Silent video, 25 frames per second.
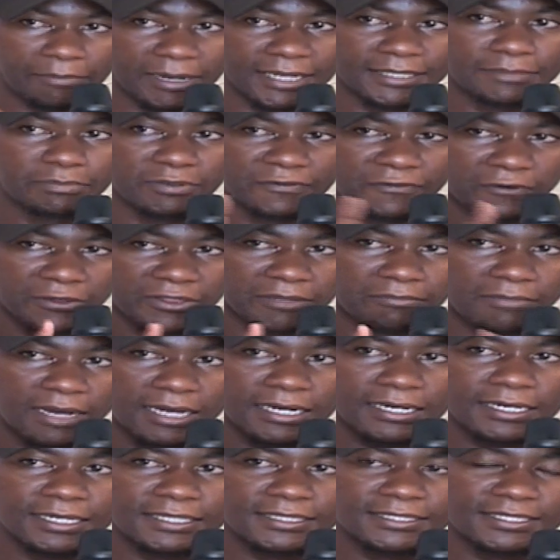But before the
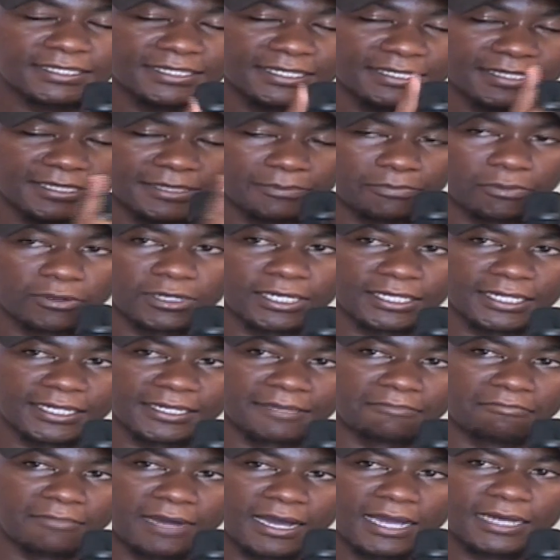man leads, it is important that
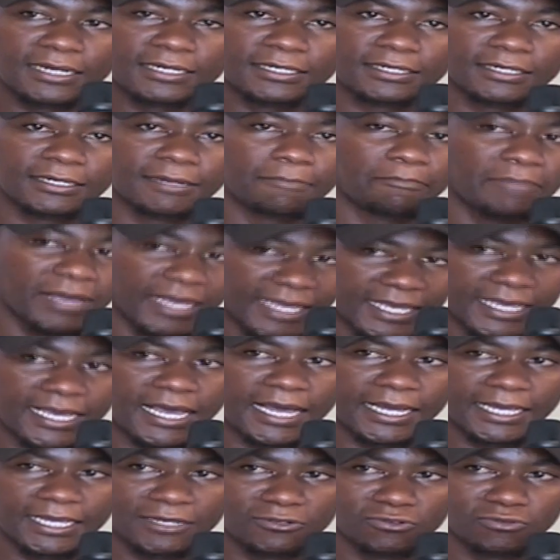the man peke
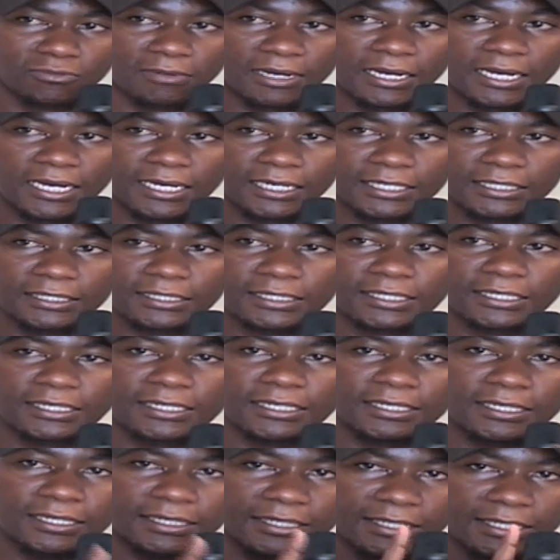yake tu mahali,
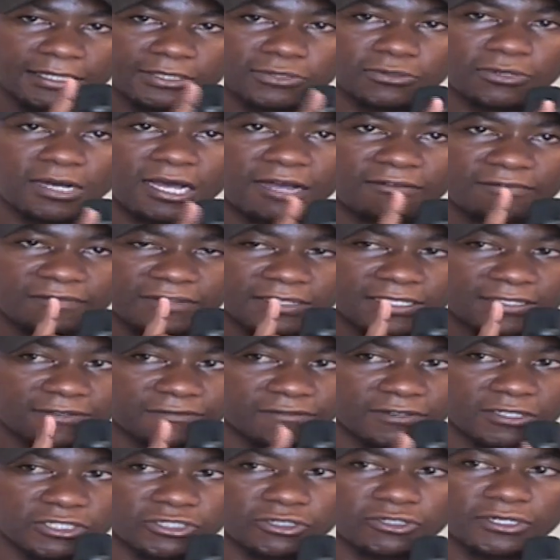he needs to have his
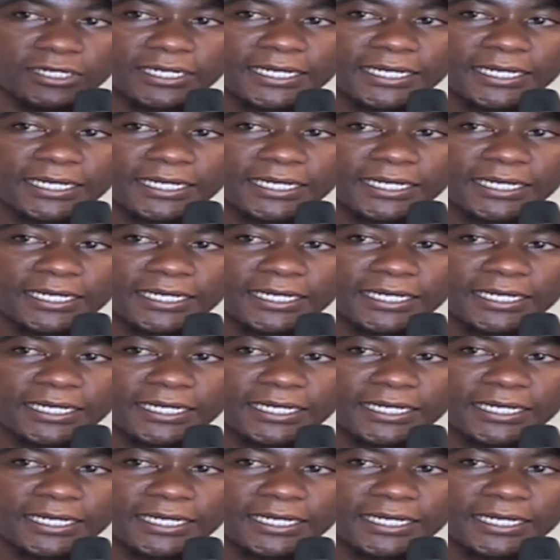vision